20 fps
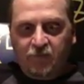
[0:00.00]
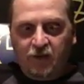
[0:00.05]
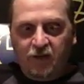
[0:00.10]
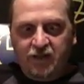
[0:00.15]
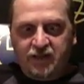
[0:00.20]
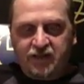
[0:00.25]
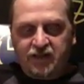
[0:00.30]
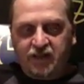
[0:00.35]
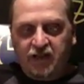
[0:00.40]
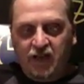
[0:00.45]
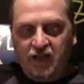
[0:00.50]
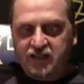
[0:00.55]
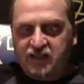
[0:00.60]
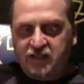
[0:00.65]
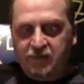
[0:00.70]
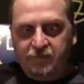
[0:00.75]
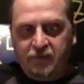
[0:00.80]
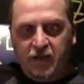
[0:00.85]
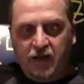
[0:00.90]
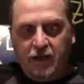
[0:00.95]
it's a
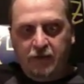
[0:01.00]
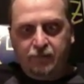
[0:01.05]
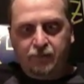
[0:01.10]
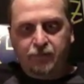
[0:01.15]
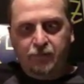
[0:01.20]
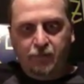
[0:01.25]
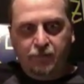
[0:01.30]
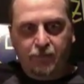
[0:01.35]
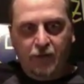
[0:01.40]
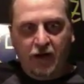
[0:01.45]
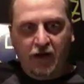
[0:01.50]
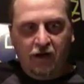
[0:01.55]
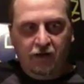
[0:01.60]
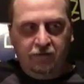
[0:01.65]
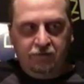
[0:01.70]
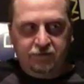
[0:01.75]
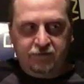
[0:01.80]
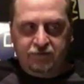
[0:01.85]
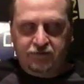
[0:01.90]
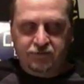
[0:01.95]
concept album
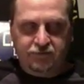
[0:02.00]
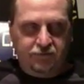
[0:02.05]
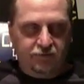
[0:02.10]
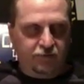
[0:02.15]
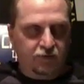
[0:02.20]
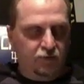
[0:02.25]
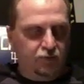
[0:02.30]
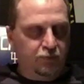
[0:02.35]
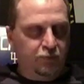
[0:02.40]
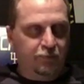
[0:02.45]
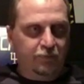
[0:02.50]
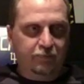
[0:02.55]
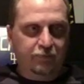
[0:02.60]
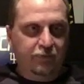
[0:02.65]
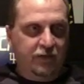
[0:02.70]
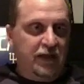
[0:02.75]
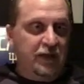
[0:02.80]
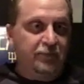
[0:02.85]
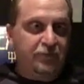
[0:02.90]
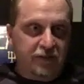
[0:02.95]
about a group of
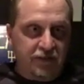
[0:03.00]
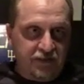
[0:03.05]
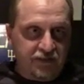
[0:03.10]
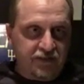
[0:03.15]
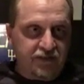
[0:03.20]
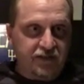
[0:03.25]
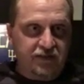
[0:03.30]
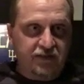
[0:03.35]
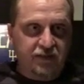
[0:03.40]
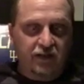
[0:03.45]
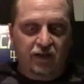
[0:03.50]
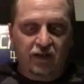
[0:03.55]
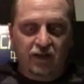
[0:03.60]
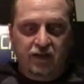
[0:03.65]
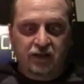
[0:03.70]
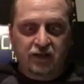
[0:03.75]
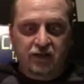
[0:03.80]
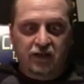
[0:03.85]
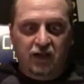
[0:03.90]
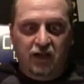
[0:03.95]
hippies
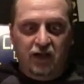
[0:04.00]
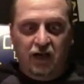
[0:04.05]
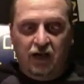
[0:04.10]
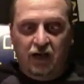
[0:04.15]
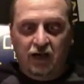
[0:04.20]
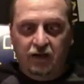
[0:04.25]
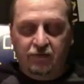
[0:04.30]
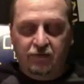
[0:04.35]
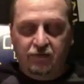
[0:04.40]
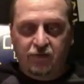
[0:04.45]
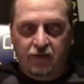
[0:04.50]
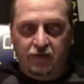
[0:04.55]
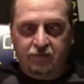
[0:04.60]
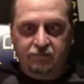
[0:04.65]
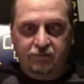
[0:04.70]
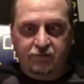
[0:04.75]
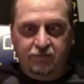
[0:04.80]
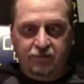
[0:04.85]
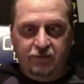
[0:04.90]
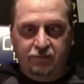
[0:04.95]

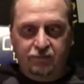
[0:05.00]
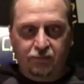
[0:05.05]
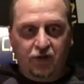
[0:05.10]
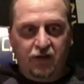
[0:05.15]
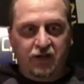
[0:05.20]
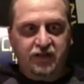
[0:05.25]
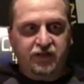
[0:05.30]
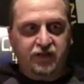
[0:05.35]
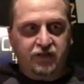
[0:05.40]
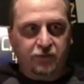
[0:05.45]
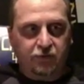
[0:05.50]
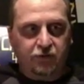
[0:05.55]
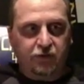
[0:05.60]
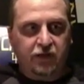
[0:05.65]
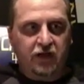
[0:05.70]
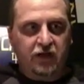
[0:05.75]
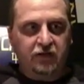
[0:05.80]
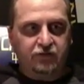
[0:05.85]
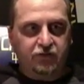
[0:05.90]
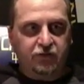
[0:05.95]
that embraced their
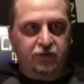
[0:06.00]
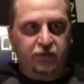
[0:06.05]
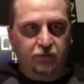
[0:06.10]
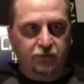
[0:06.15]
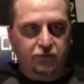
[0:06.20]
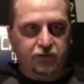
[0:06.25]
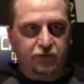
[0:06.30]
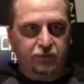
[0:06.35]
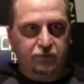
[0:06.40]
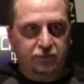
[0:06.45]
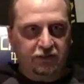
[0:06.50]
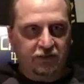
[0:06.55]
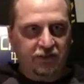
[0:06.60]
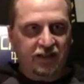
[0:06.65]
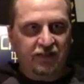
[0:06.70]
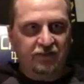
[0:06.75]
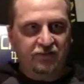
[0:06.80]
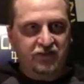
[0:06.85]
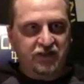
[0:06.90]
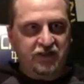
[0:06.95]
counterculture
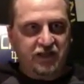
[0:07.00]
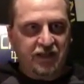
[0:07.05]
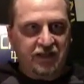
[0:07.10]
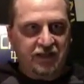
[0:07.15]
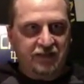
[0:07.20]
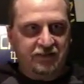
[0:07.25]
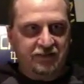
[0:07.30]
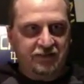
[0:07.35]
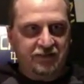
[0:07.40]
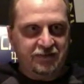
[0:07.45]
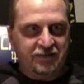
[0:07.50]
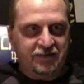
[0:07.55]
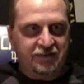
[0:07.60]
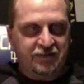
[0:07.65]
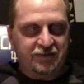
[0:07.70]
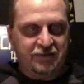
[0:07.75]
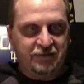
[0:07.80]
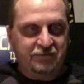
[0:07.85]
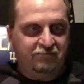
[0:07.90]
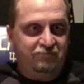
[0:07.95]
beliefs and
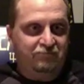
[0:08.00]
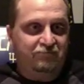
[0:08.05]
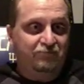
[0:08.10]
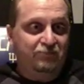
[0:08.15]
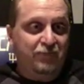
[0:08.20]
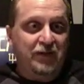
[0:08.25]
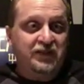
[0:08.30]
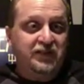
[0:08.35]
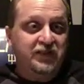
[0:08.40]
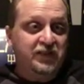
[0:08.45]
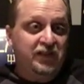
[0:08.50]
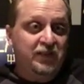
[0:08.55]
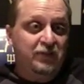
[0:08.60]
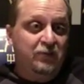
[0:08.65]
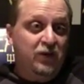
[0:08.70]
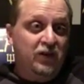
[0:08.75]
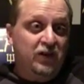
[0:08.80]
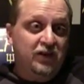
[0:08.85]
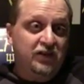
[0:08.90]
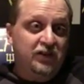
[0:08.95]
basically
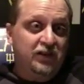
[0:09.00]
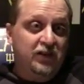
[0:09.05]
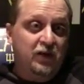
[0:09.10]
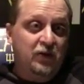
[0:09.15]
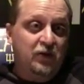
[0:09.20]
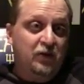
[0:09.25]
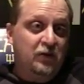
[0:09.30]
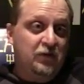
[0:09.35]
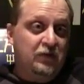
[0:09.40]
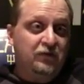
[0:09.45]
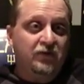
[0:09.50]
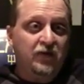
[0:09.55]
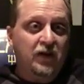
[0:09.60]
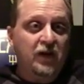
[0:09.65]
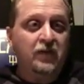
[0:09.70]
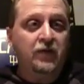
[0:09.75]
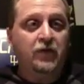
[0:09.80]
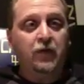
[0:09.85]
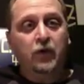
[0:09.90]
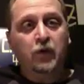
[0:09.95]
wanted to go and
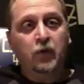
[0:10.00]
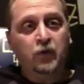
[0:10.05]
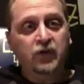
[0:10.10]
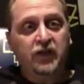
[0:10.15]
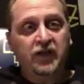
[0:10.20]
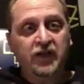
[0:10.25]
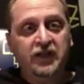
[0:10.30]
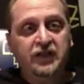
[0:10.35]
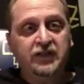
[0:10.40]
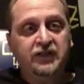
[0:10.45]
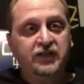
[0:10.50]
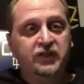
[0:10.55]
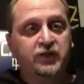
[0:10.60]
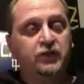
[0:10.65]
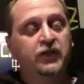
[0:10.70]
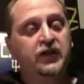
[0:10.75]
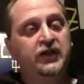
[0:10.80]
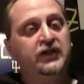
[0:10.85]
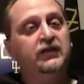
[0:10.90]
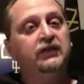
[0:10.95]
find their own Eden
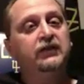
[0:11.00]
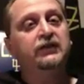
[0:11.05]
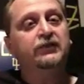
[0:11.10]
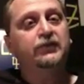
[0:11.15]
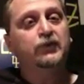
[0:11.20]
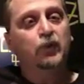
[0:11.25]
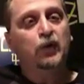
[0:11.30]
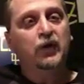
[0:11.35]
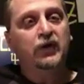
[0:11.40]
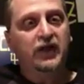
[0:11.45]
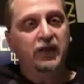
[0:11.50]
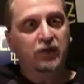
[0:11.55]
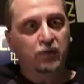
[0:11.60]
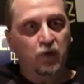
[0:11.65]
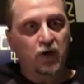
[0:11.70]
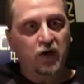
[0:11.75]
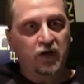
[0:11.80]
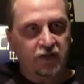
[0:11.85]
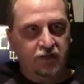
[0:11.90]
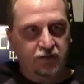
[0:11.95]
so they could live the way they
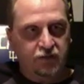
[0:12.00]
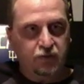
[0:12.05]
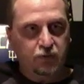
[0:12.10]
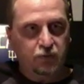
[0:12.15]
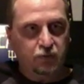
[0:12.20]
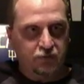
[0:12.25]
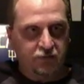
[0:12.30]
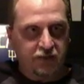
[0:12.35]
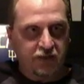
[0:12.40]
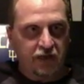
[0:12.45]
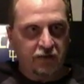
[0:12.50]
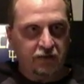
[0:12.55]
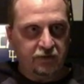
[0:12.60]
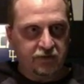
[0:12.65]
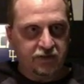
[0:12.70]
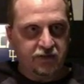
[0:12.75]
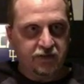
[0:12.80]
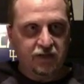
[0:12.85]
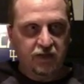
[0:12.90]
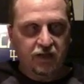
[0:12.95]
wanted to
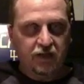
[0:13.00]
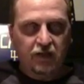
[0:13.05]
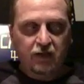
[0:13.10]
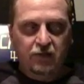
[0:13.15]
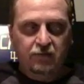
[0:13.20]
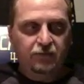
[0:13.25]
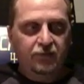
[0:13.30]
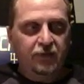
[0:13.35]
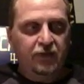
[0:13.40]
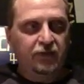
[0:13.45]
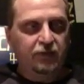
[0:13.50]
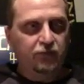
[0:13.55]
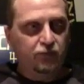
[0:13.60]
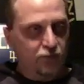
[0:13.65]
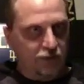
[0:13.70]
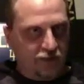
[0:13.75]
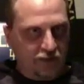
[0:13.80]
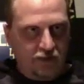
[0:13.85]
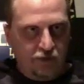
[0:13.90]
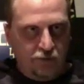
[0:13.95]
without being
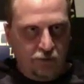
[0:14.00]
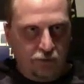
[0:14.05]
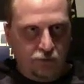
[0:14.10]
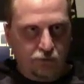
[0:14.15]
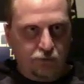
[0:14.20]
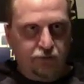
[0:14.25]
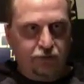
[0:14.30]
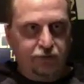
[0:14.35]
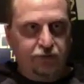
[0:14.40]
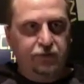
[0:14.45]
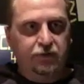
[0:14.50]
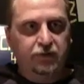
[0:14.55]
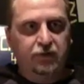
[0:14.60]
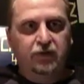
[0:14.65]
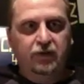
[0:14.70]
ridiculed